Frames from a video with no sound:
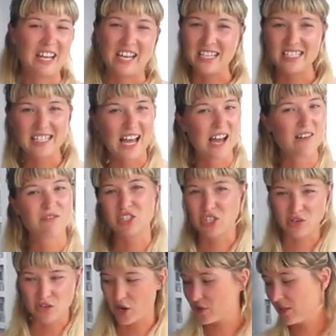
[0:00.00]
hear sounds,
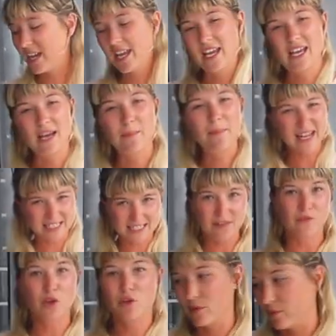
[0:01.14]
you know you're here. But let's give you a